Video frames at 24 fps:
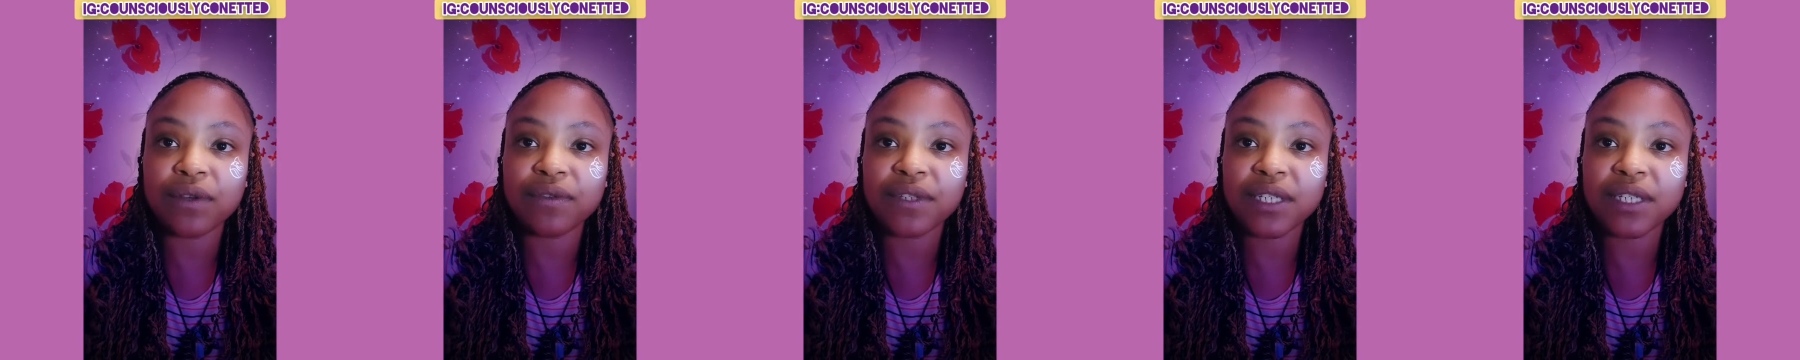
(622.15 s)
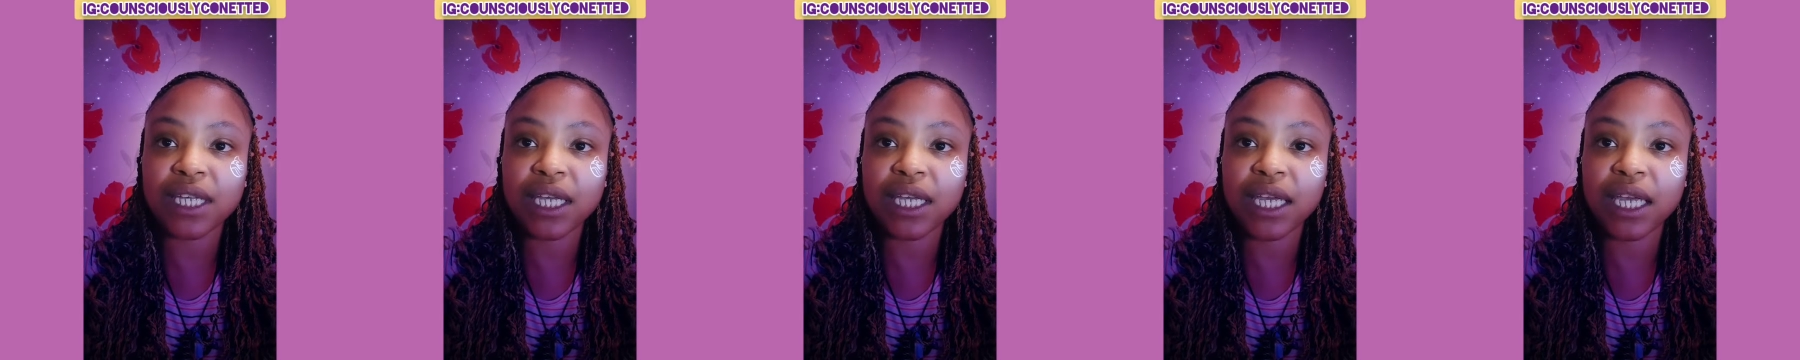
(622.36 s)
of
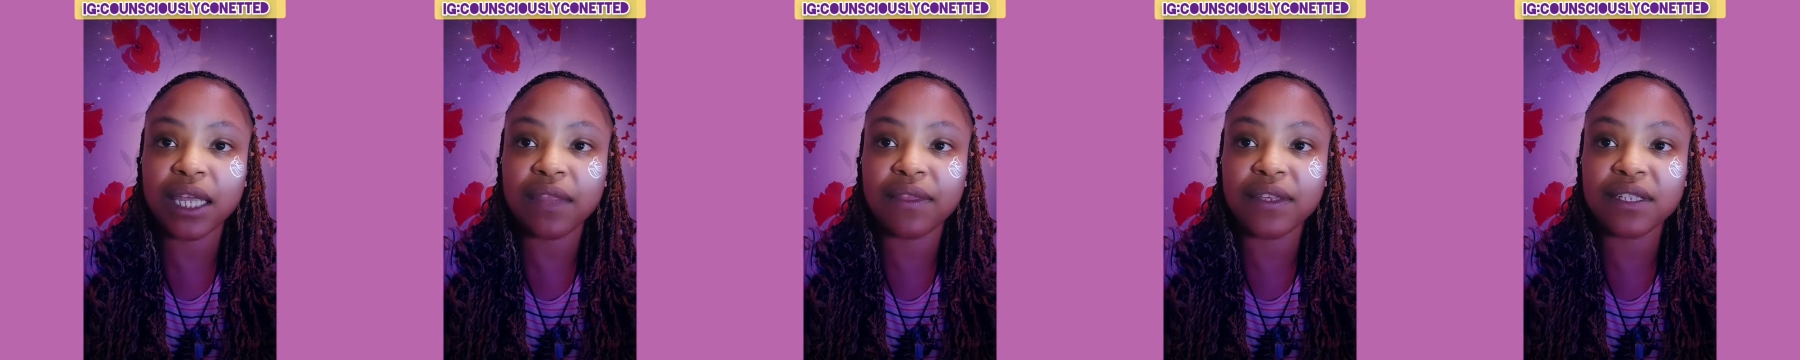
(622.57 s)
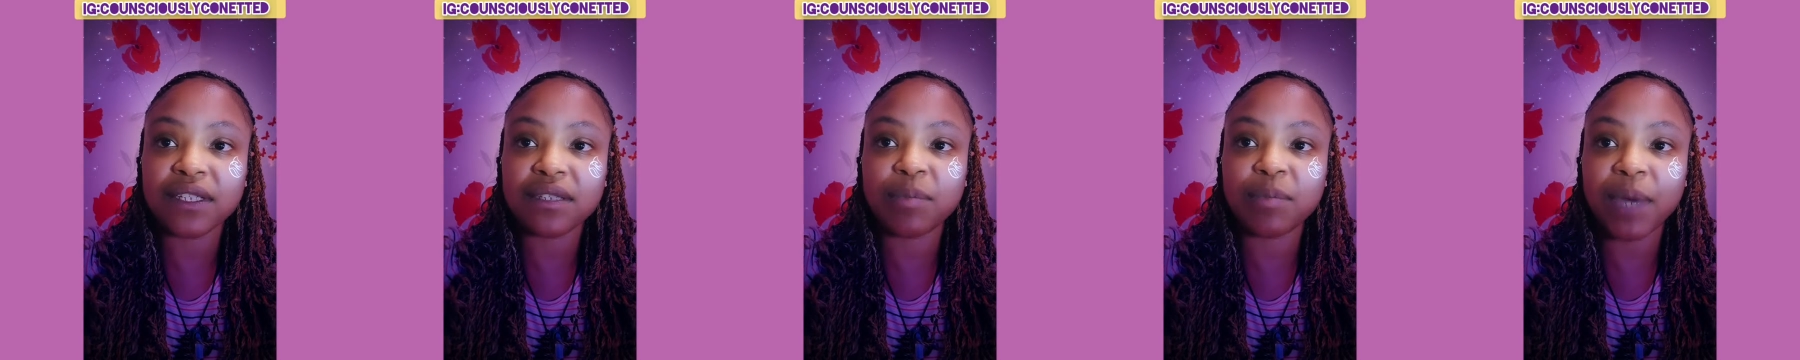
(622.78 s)
seeing in
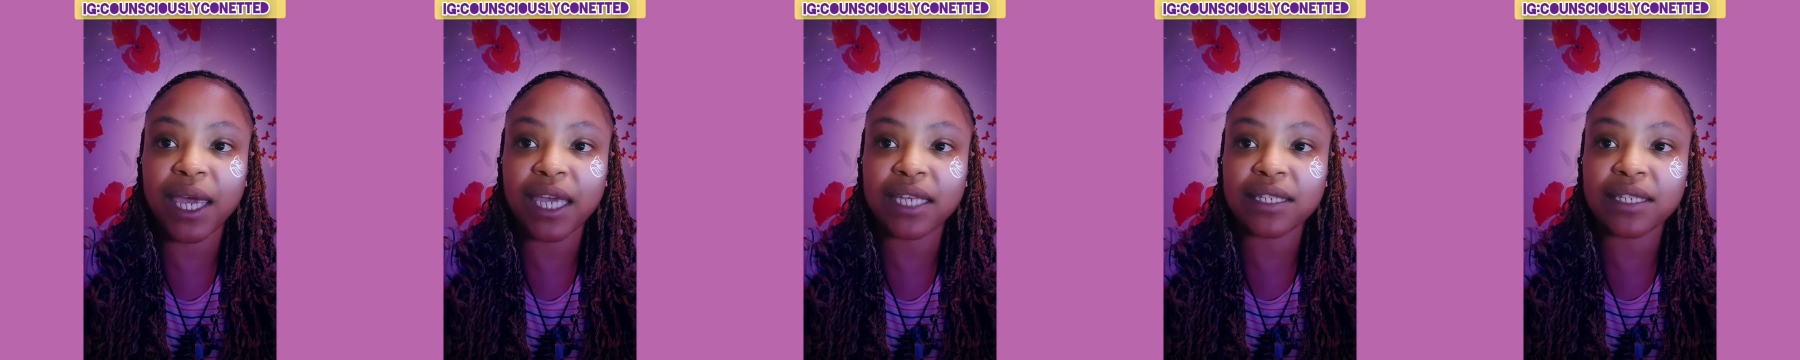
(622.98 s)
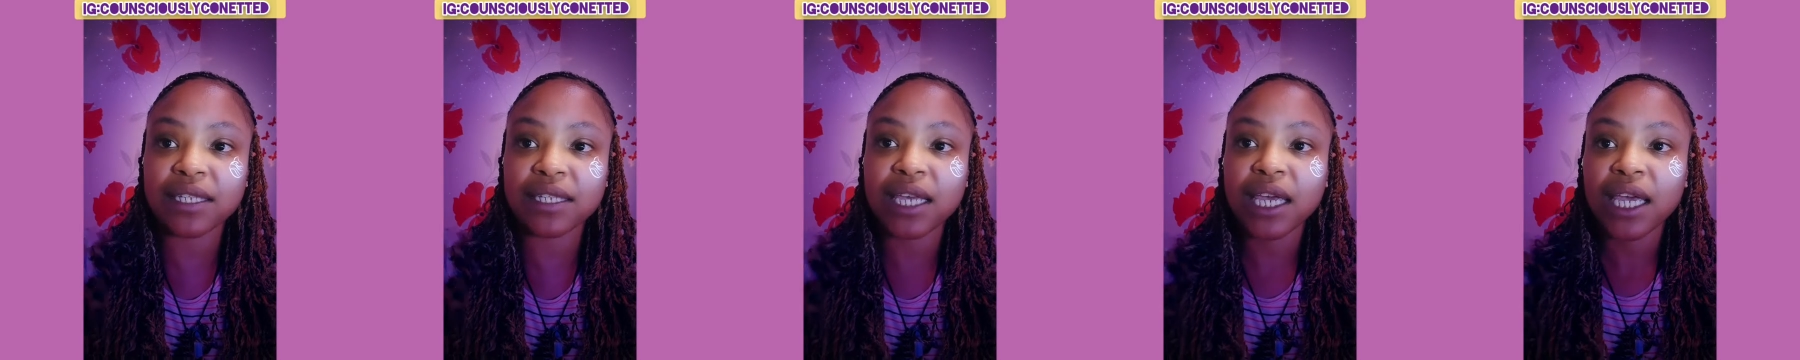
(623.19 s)
the
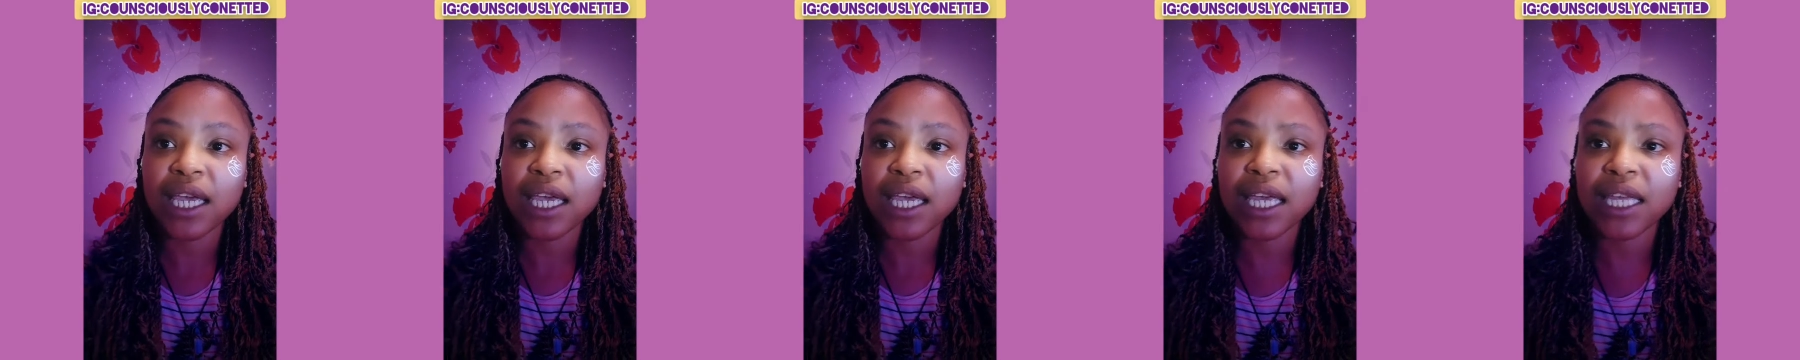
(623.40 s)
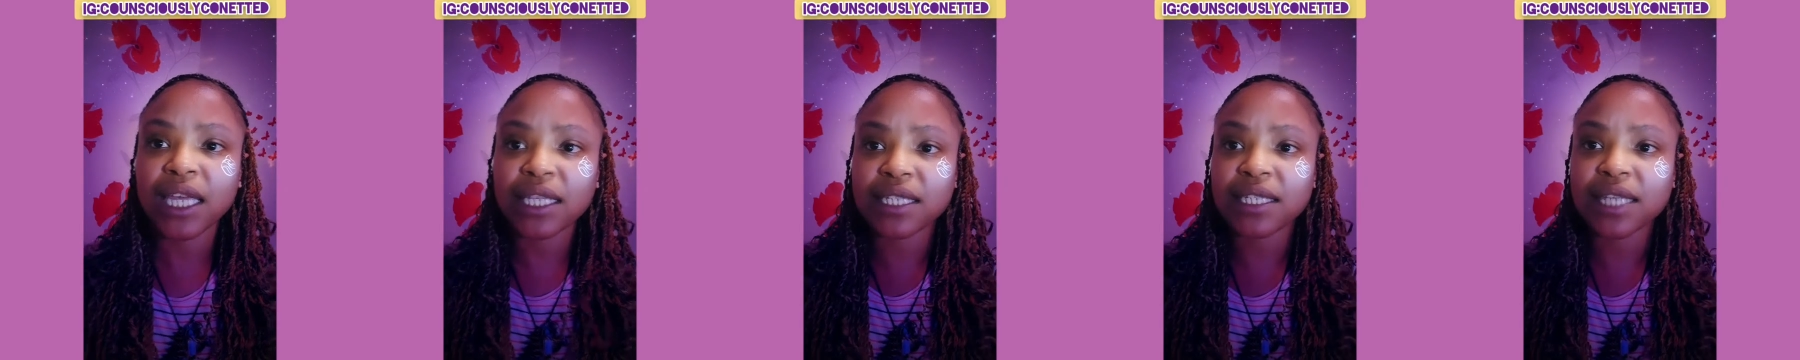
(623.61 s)
space
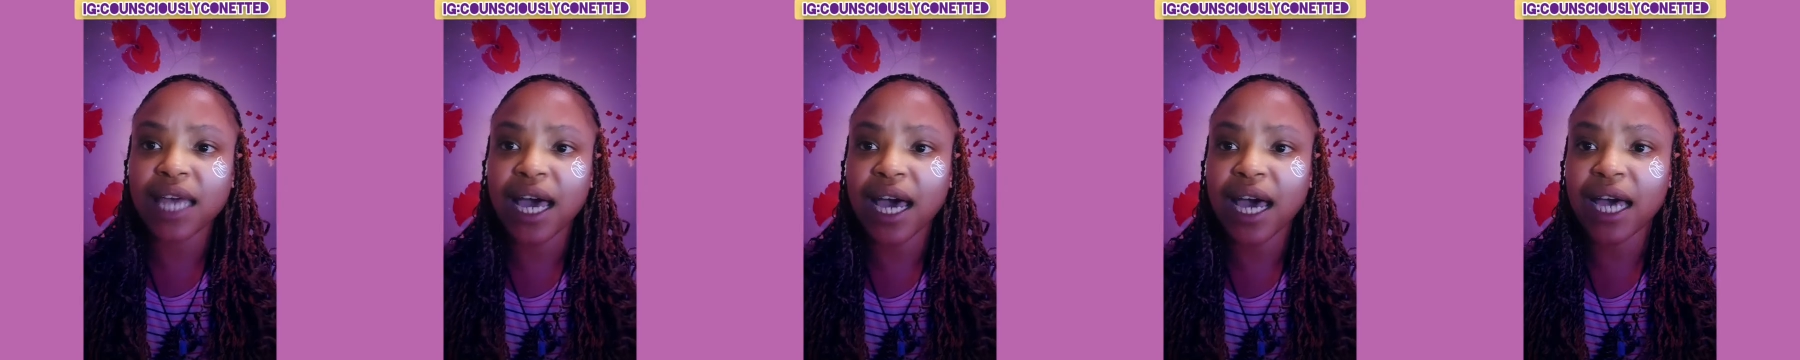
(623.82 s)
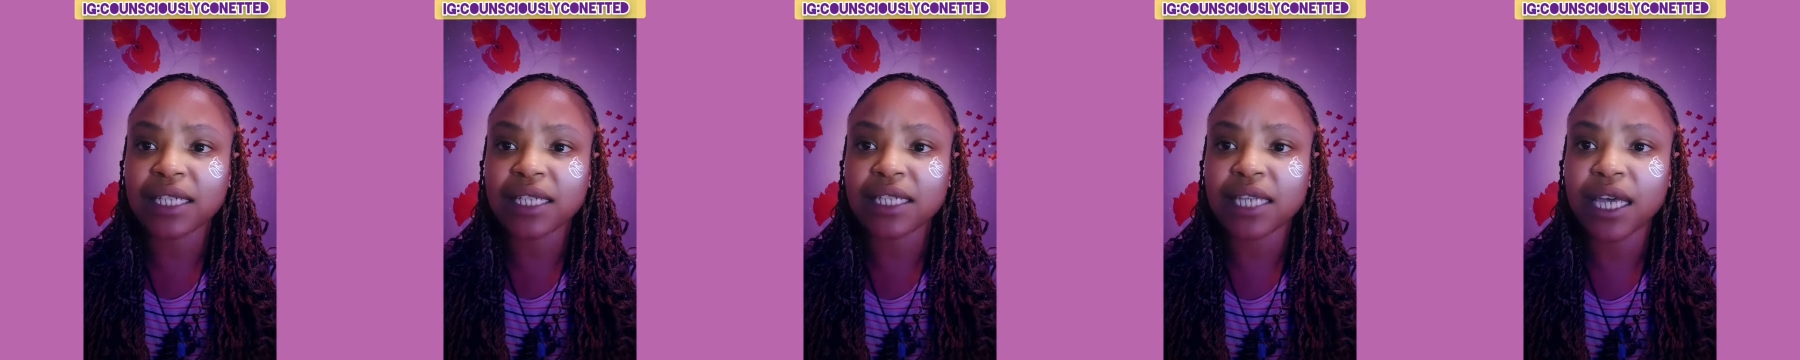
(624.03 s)
is
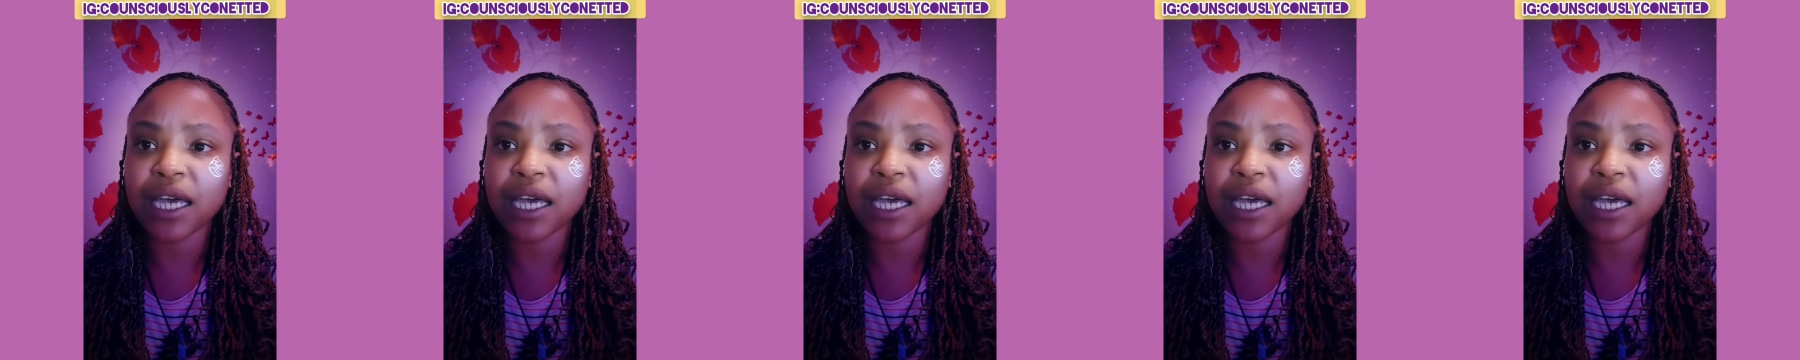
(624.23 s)
that